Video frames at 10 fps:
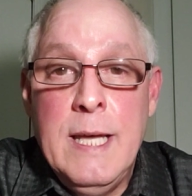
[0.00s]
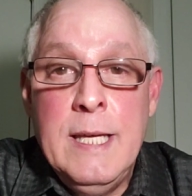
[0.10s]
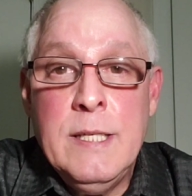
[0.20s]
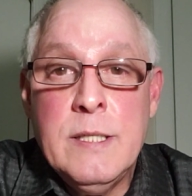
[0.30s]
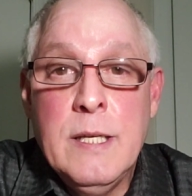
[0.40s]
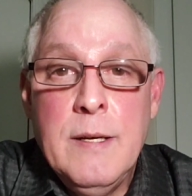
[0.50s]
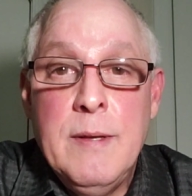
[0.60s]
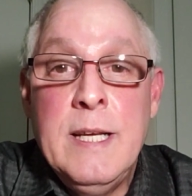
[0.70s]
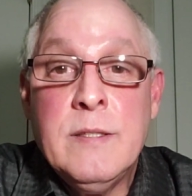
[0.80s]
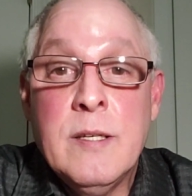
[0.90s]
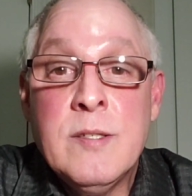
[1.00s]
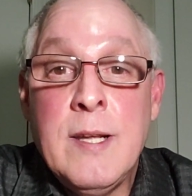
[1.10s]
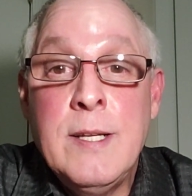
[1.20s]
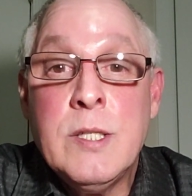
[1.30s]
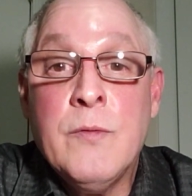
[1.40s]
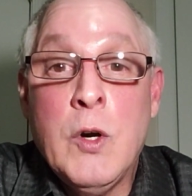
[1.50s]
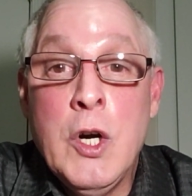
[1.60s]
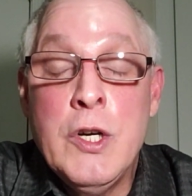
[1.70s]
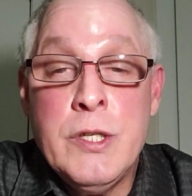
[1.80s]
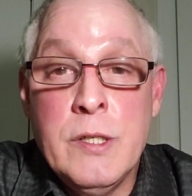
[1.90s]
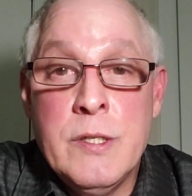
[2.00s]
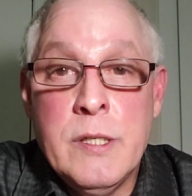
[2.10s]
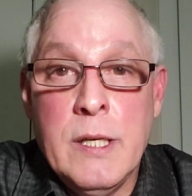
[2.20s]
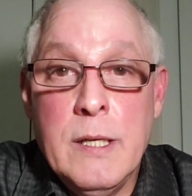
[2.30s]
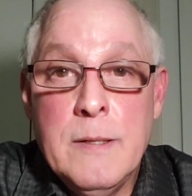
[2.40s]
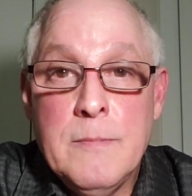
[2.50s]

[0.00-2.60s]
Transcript: is it's a sense of urgency.